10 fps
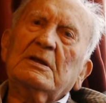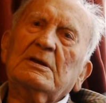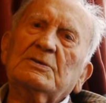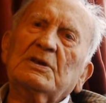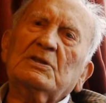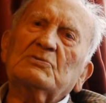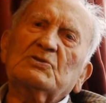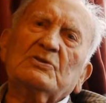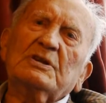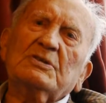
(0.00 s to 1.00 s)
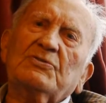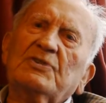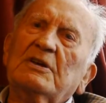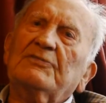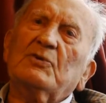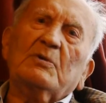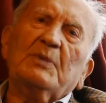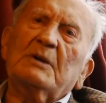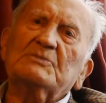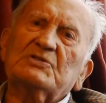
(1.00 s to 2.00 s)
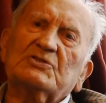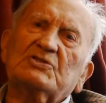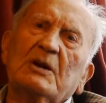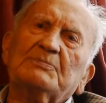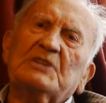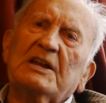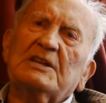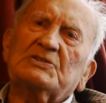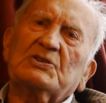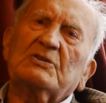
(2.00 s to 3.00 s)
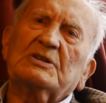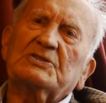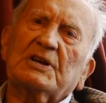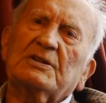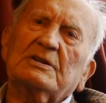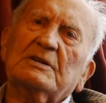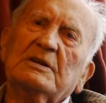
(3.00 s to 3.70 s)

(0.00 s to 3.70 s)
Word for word: I think there was only three or four bombs dropped in Leicester altogether.